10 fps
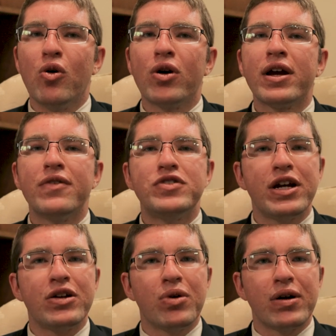morning of
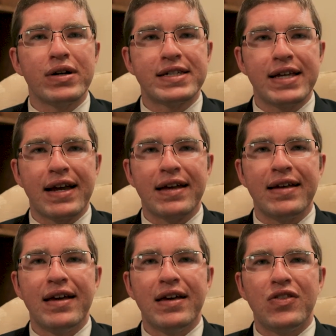January
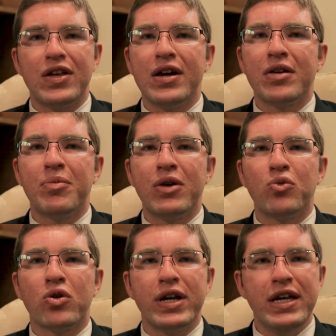2nd, the young men were